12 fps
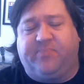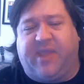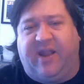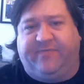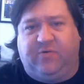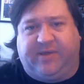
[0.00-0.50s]

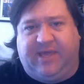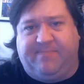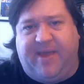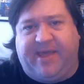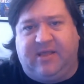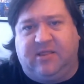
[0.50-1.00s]
But if you keep
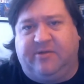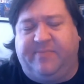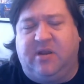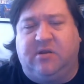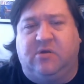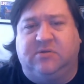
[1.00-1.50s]
making a little
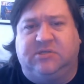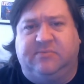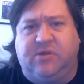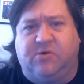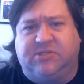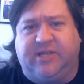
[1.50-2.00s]
bit of notes,
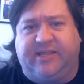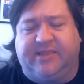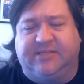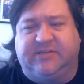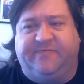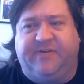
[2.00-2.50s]
some notes like
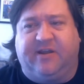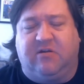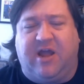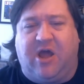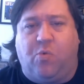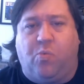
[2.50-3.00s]
this to
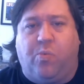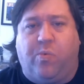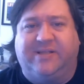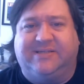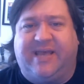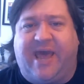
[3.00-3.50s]
figure out
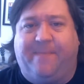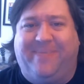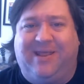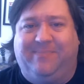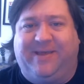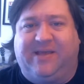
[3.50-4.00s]
what's
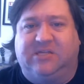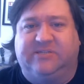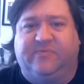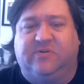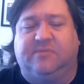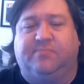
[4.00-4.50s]
happening because
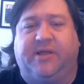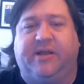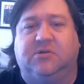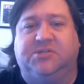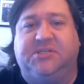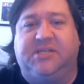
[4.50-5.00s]
of what the
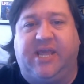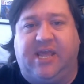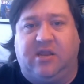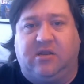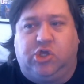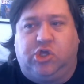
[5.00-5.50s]
players
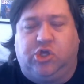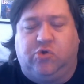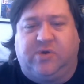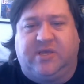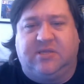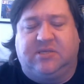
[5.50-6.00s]
did,
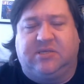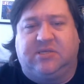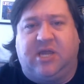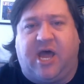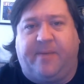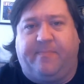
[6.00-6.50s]
you can
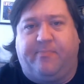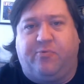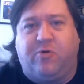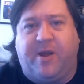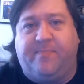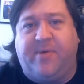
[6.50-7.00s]
stop
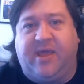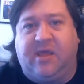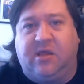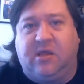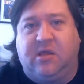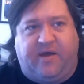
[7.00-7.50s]

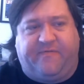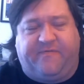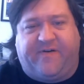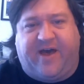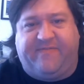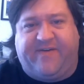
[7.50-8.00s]
prepping a
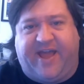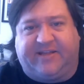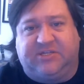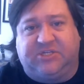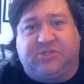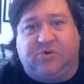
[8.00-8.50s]

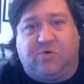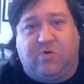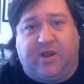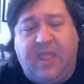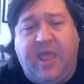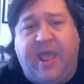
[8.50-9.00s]
5-act
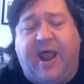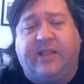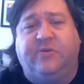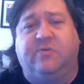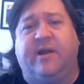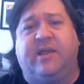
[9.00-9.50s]
story. I
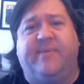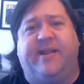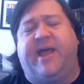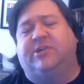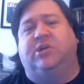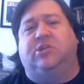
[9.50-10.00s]
do recommend
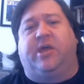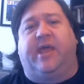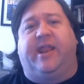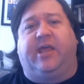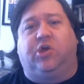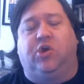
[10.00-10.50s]
actually looking
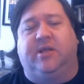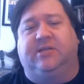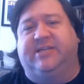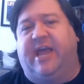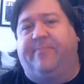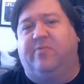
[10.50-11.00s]
at a good
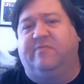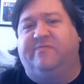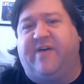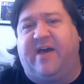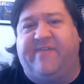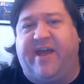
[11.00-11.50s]
example of
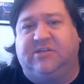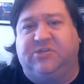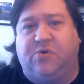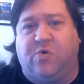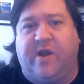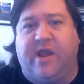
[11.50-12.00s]
5-act
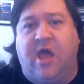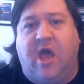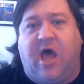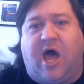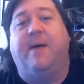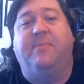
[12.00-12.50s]
story.
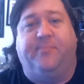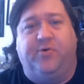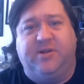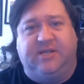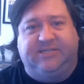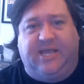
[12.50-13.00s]
I'm going to
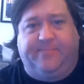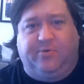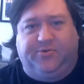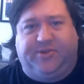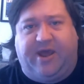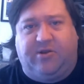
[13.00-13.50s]
put an
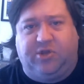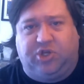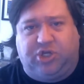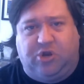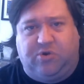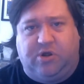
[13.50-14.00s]
example down in the
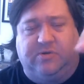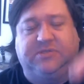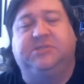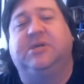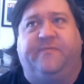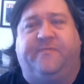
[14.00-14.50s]
show
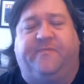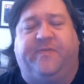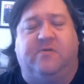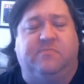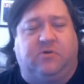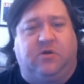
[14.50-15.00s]
notes.
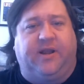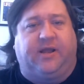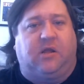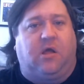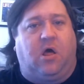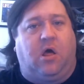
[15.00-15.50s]
Film critic
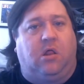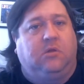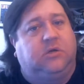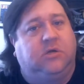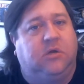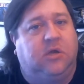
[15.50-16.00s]

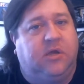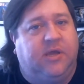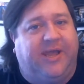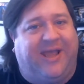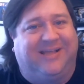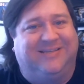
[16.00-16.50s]
Hulk
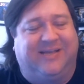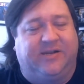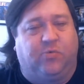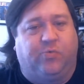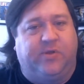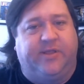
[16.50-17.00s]
has done
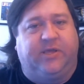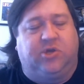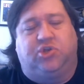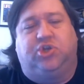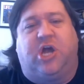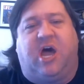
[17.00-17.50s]
a really
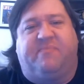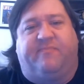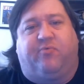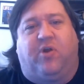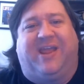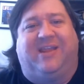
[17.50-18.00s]
good job
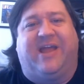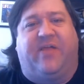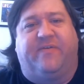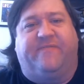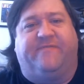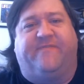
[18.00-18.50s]
of breaking down
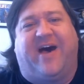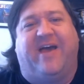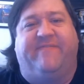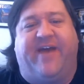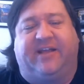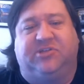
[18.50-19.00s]
the
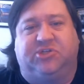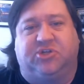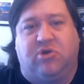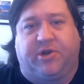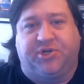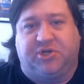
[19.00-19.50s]
5-act
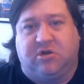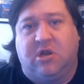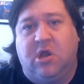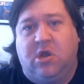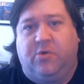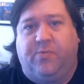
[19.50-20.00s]
structure,
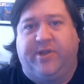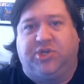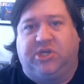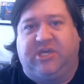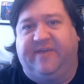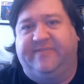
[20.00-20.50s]

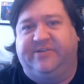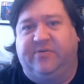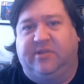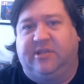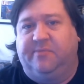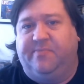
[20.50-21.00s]
which gives you a
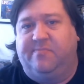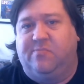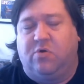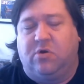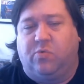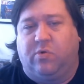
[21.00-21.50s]
little bit
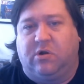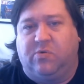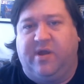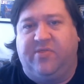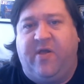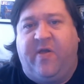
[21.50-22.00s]
more to work
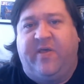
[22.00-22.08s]
with.